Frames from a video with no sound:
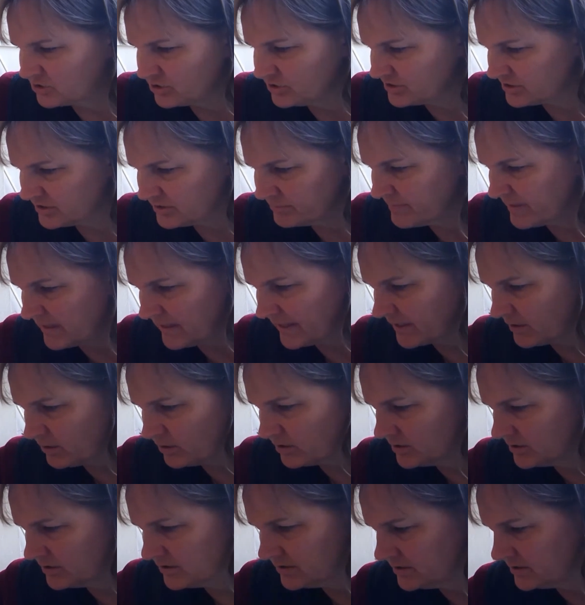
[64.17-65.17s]
are going to smell like
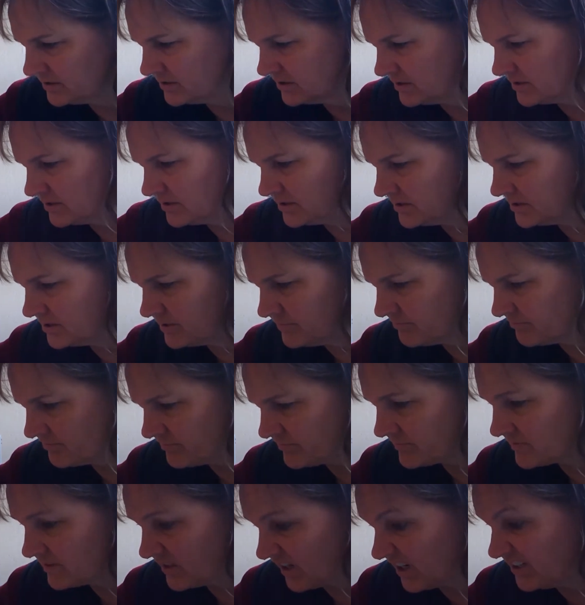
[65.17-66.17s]

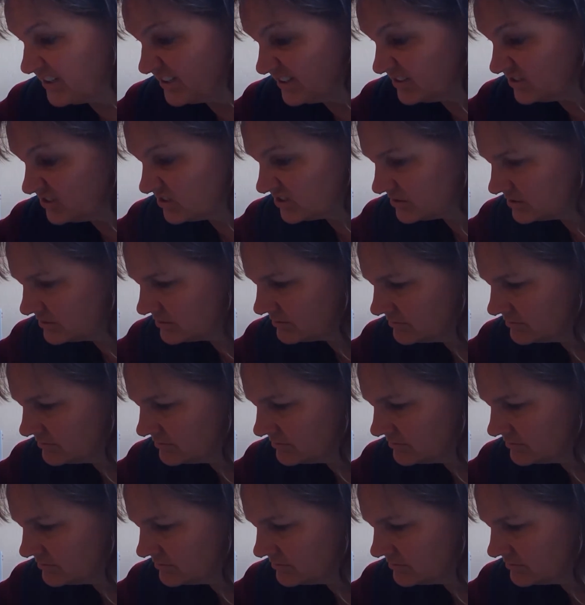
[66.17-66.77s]
onions.